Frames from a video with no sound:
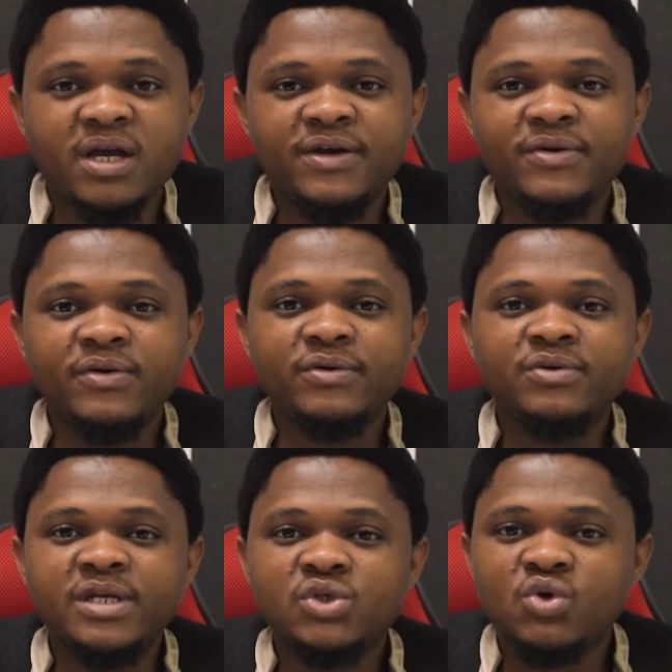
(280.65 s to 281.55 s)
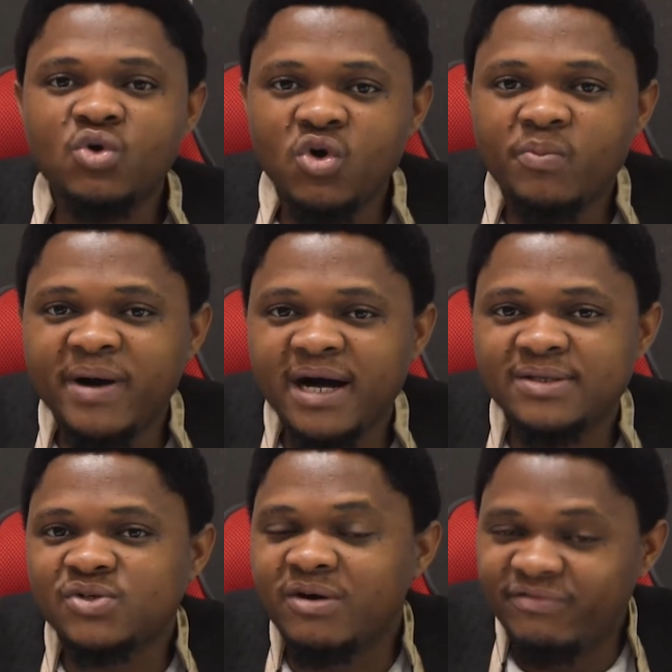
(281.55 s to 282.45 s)
You know, you need to go
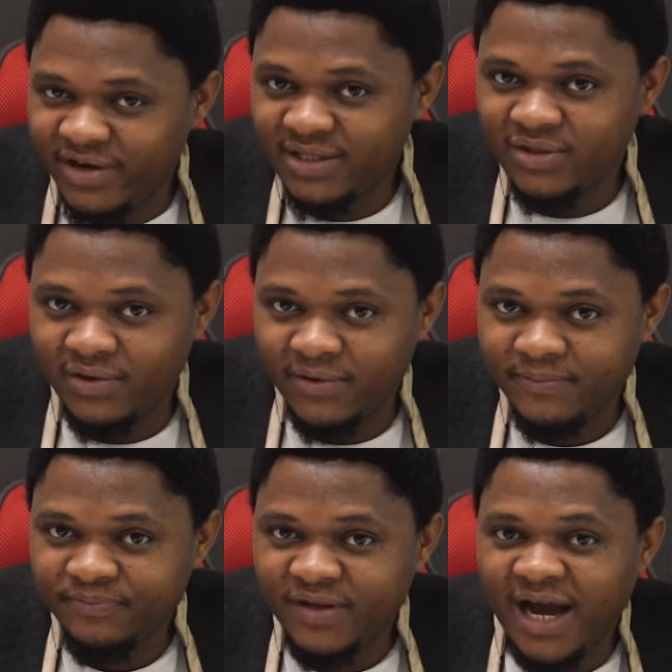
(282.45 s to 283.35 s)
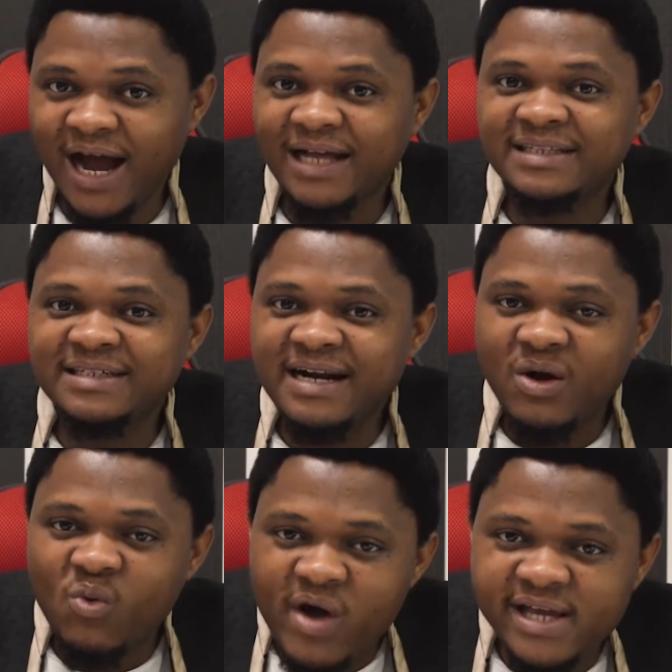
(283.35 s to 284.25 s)
back to your vendor and
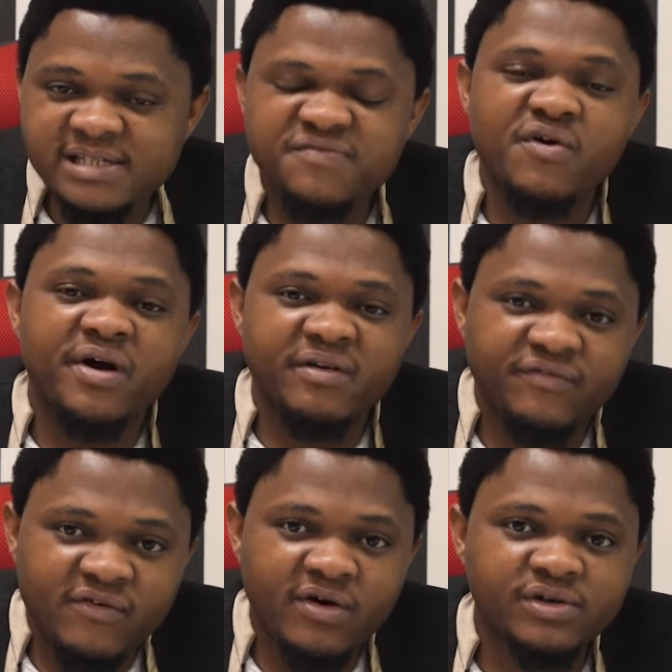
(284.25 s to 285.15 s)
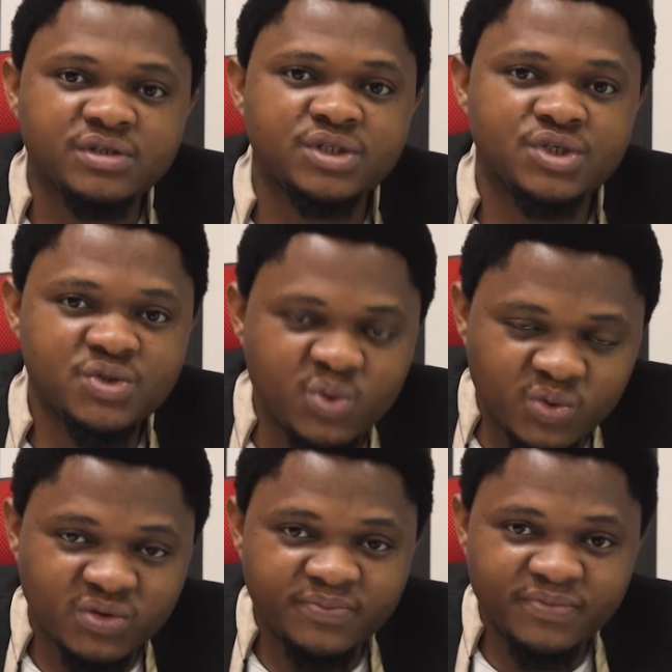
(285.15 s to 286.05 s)
request for refund
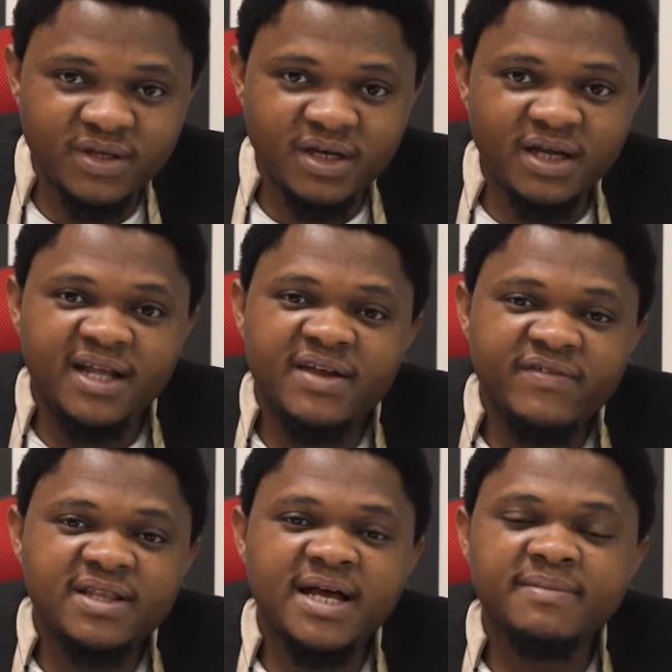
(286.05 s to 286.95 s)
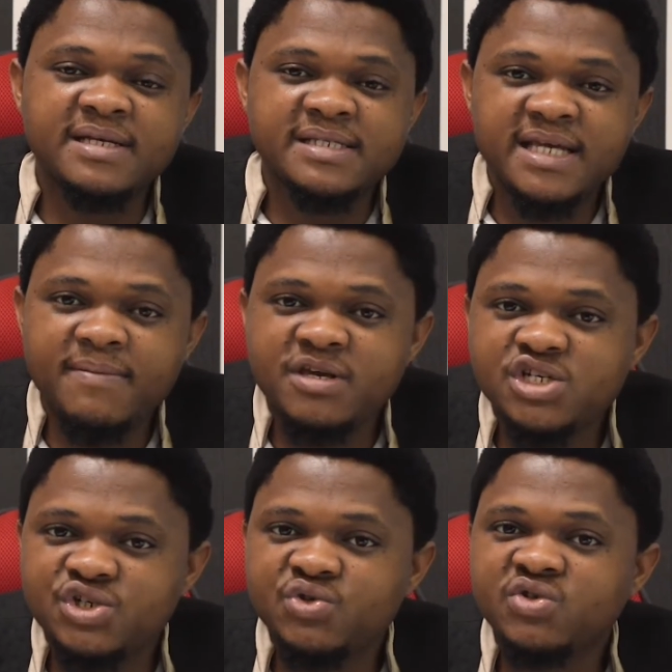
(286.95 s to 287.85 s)
too, giving them the same
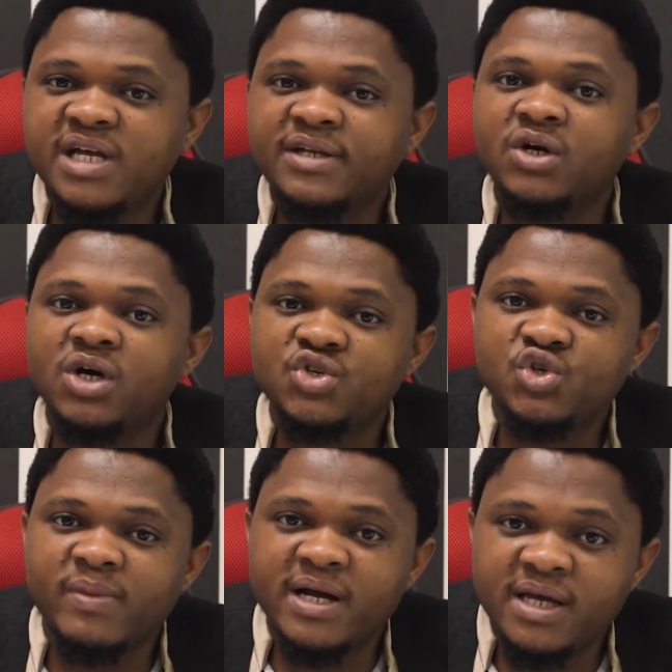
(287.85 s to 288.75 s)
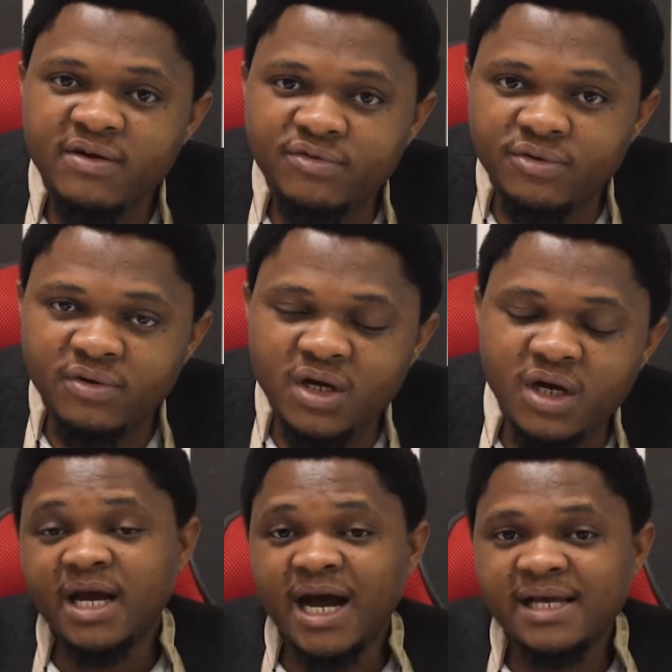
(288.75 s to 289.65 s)
issues that your customer gave you.
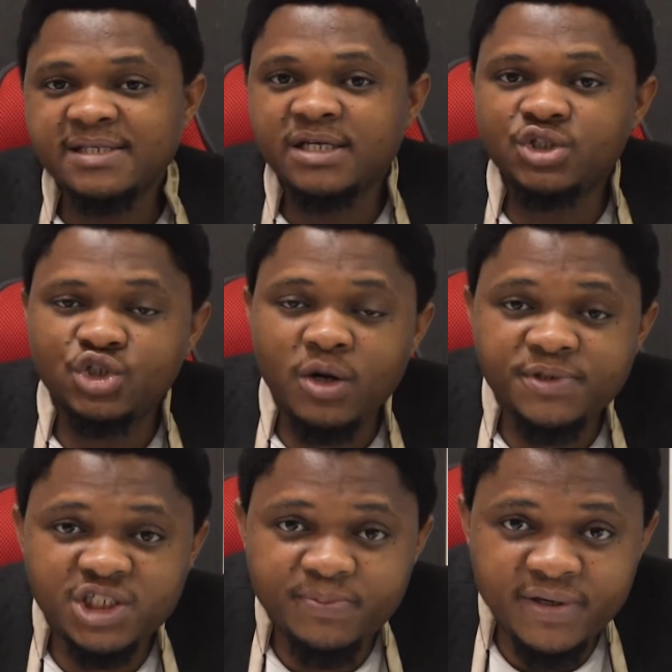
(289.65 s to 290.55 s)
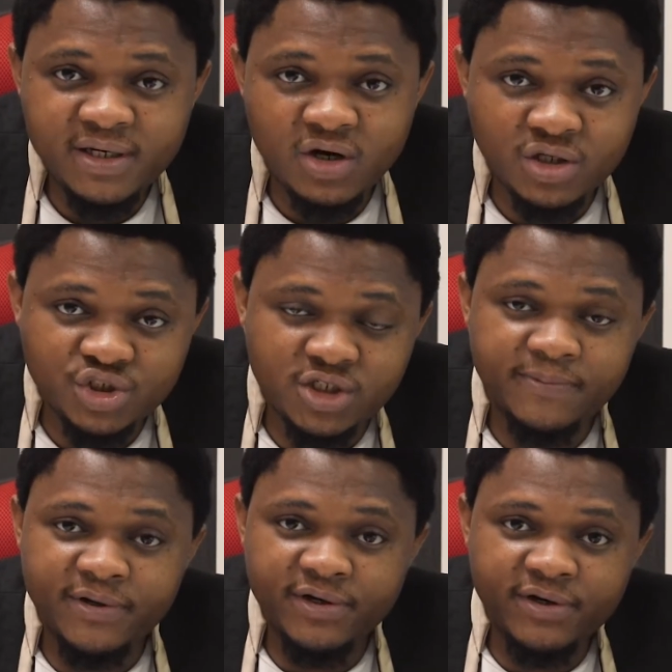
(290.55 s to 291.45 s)
As a drop shipping
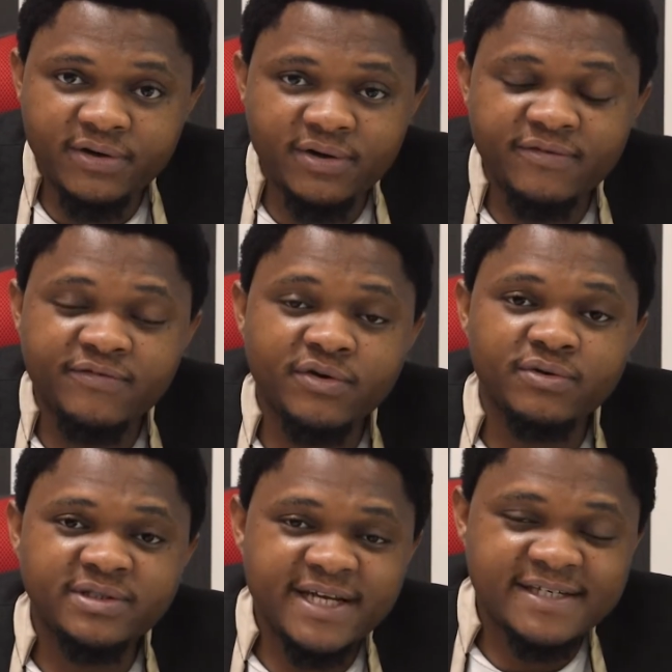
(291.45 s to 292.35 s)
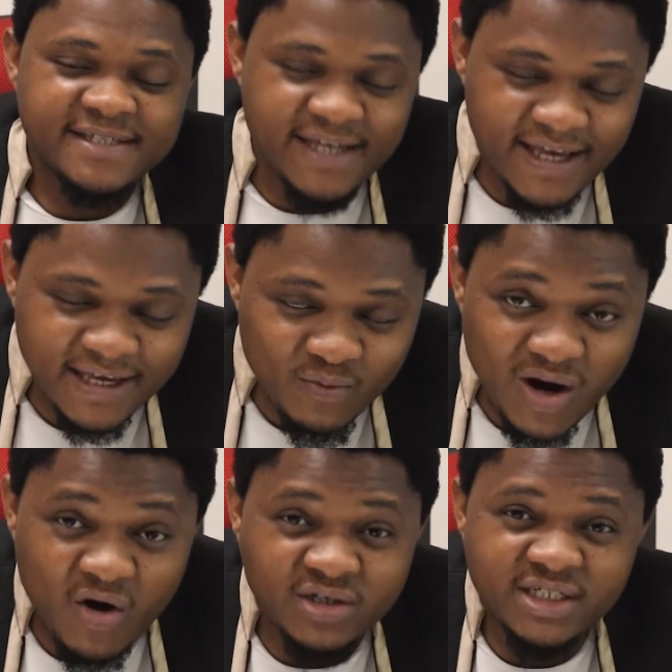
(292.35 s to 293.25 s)
entrepreneur, for goodness sake,
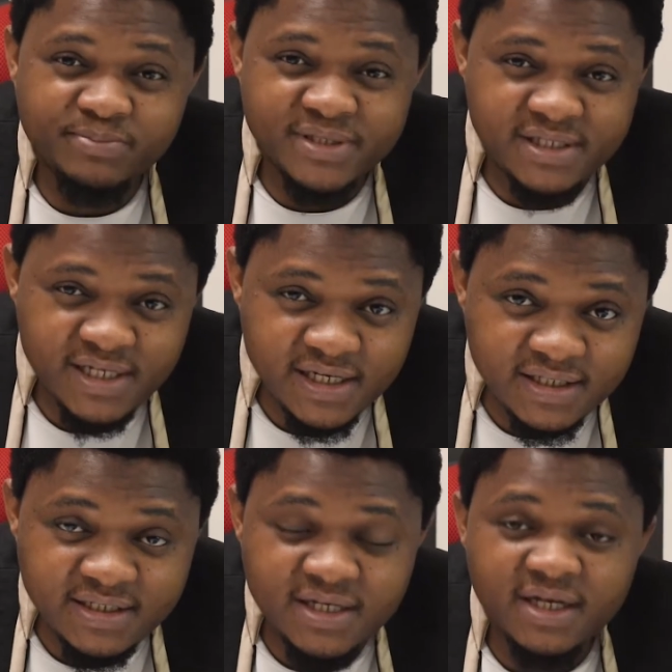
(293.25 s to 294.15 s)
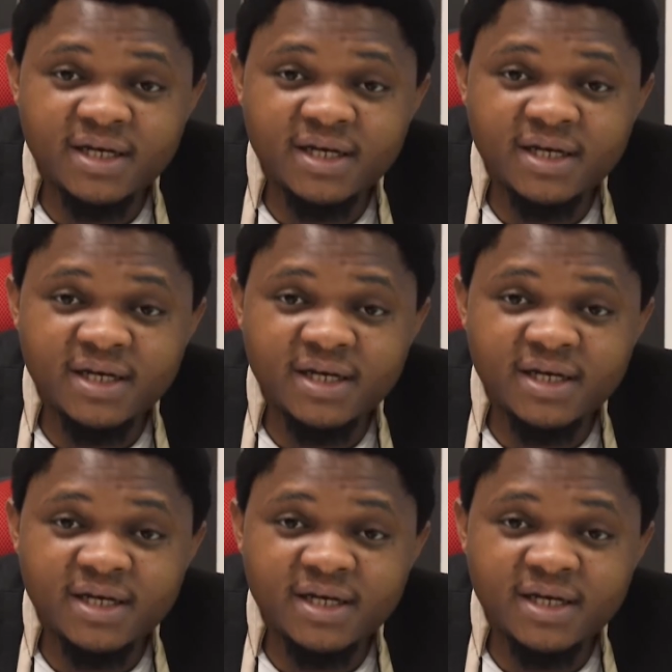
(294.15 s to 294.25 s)
100%,